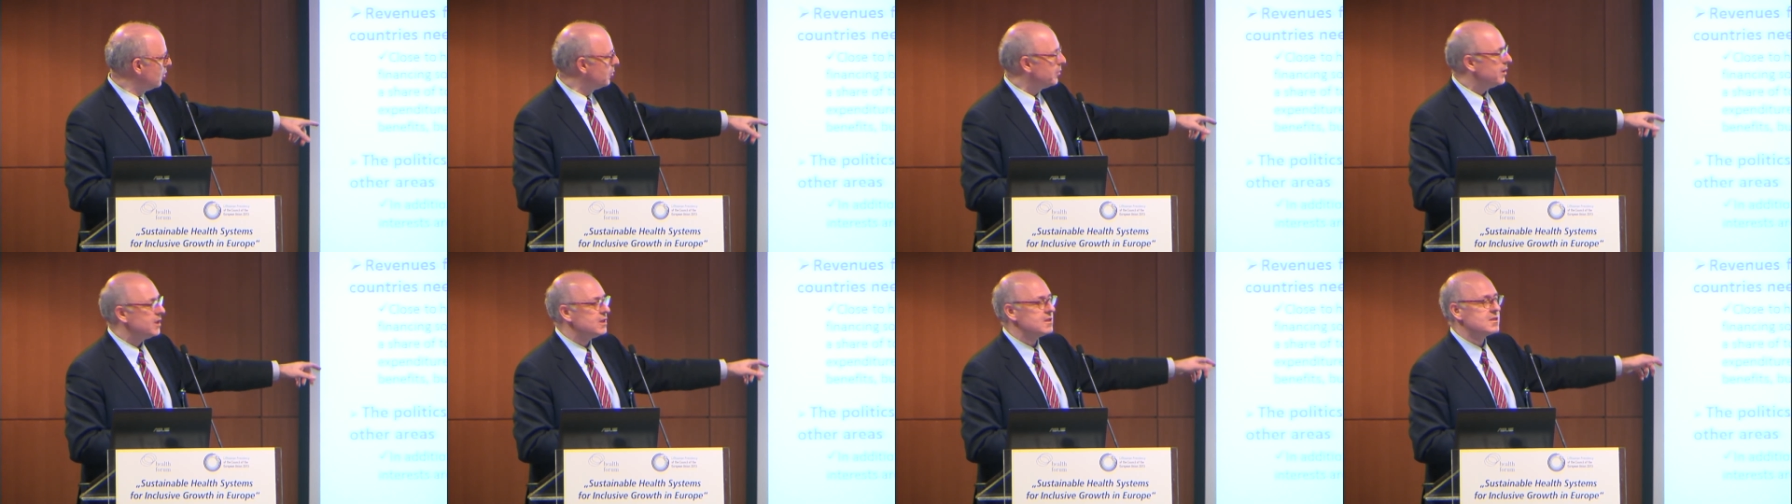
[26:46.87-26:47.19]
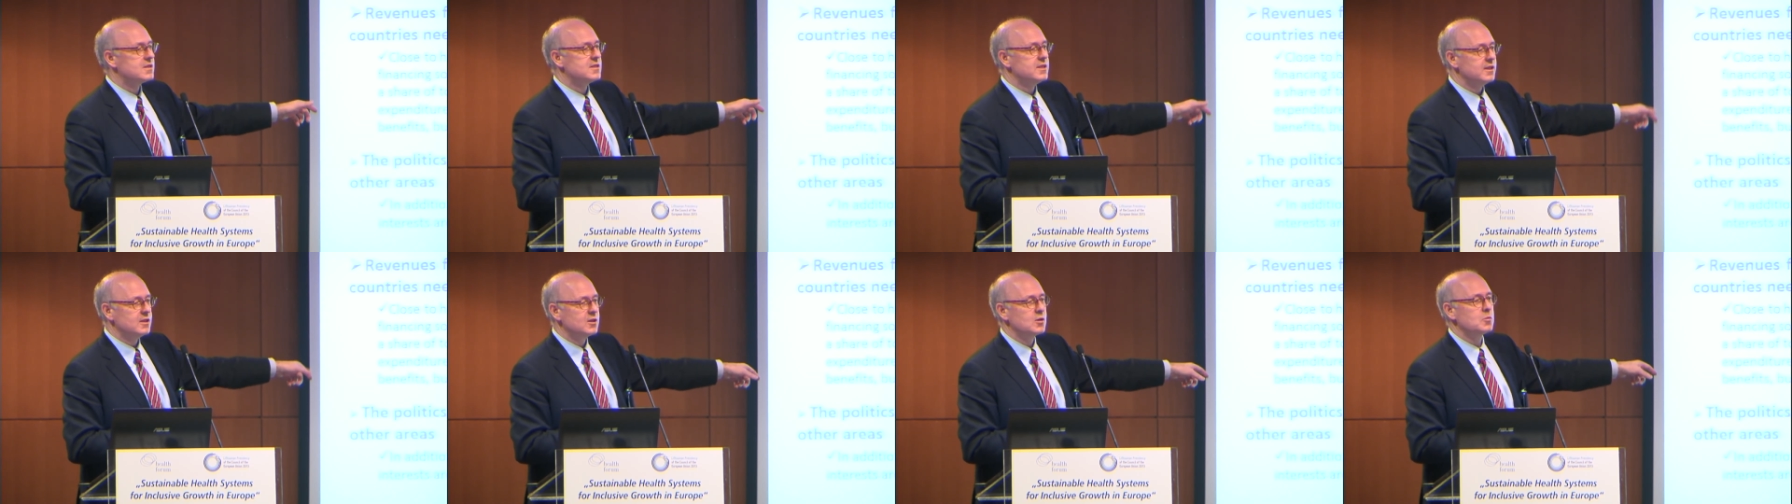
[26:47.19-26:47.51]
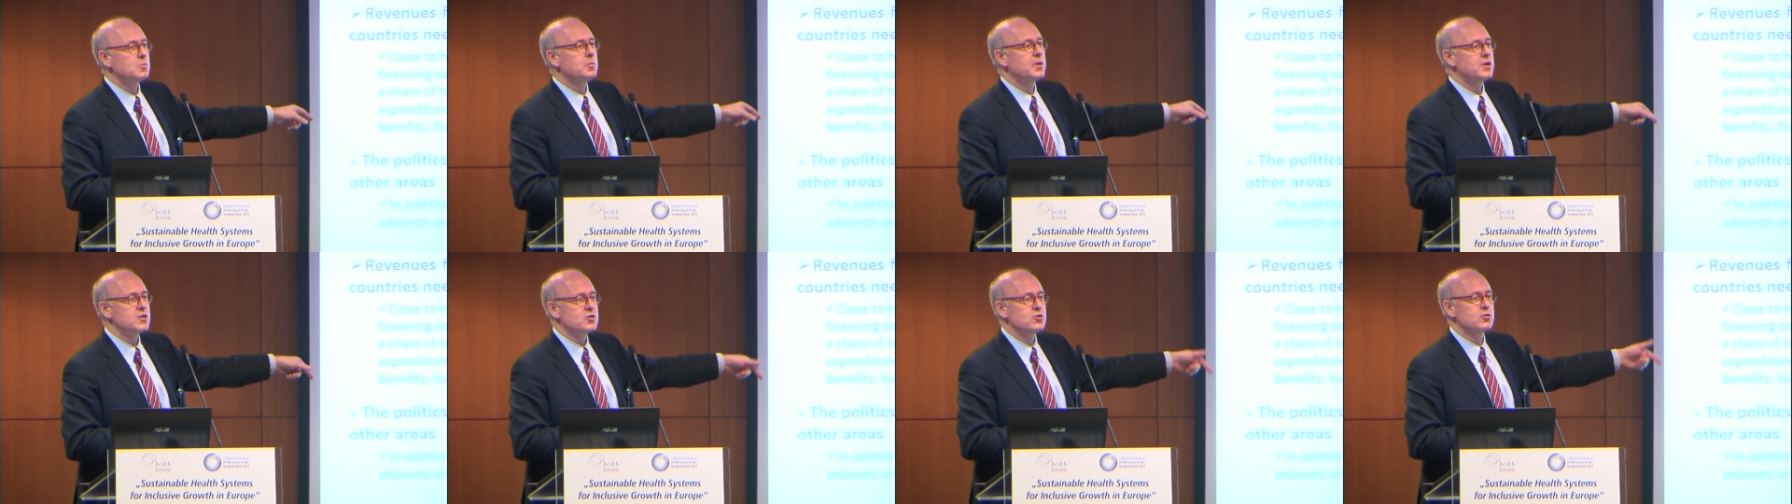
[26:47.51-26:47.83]
means senior
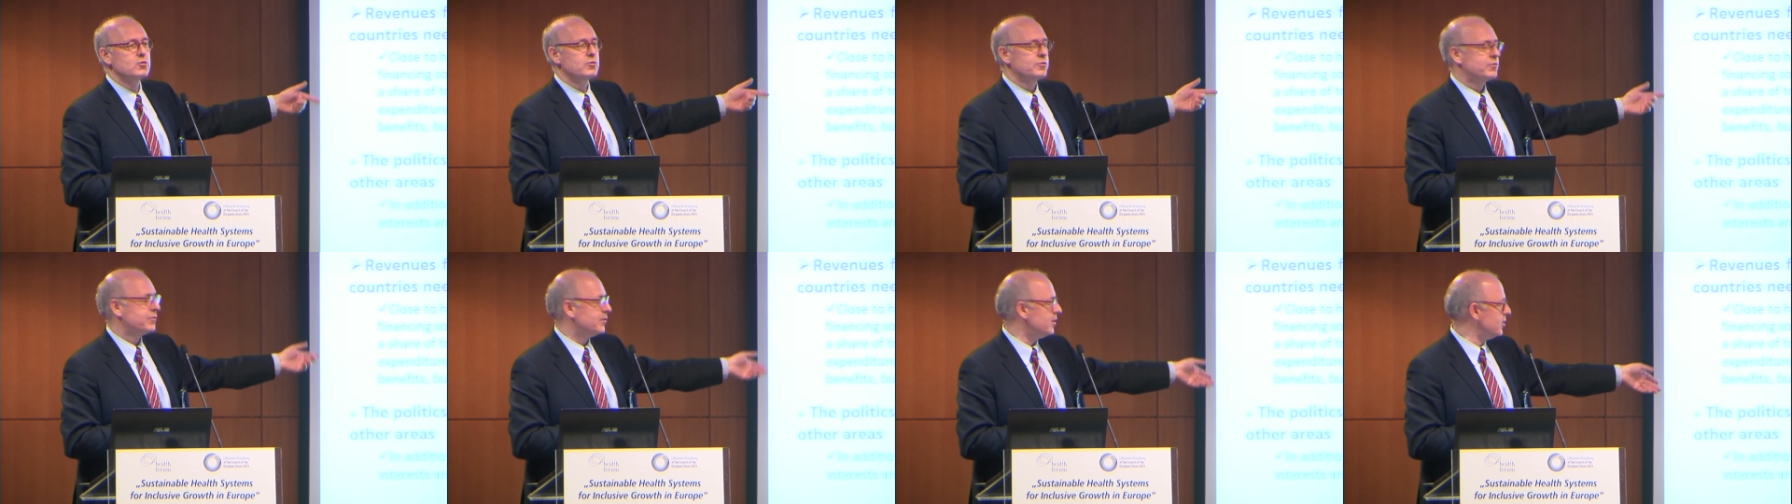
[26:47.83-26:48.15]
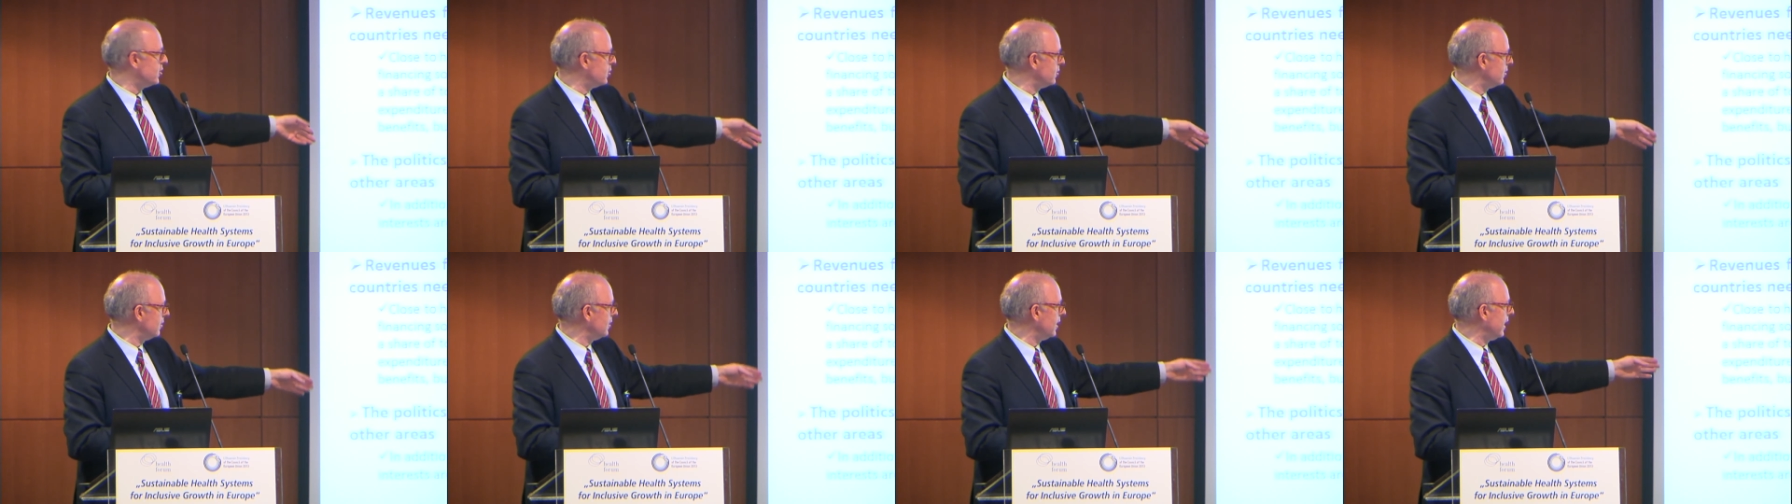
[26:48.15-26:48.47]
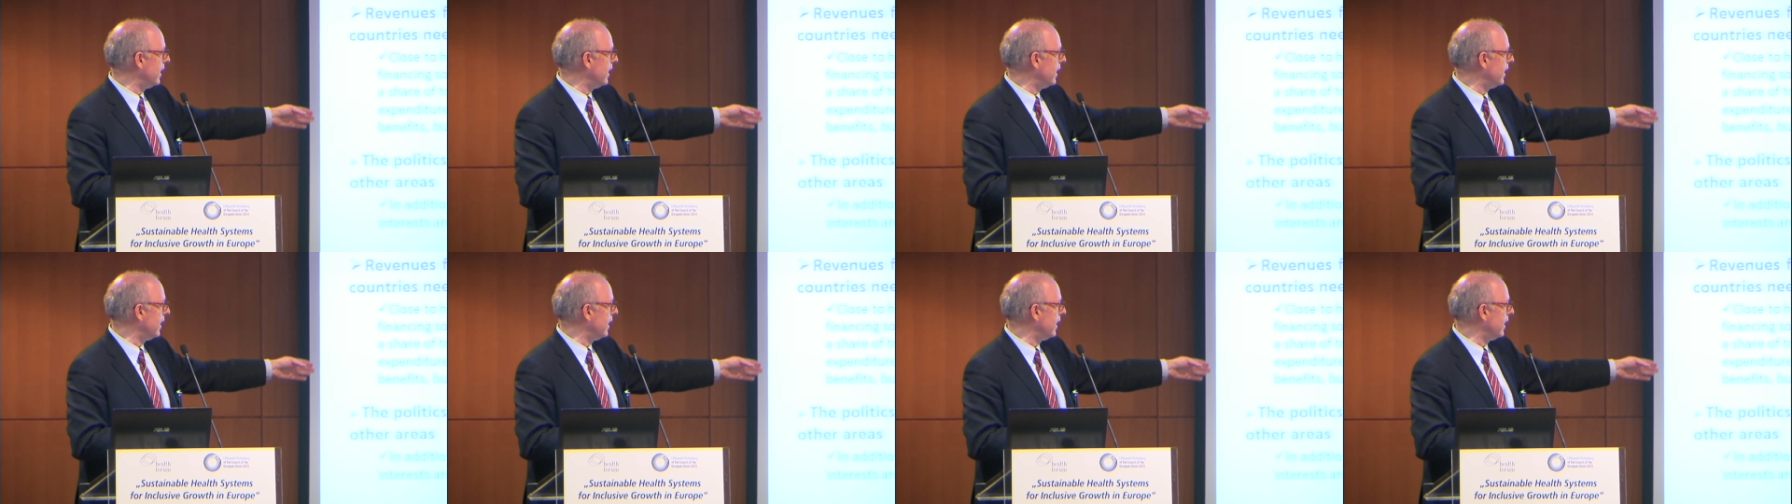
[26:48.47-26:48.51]
budget official,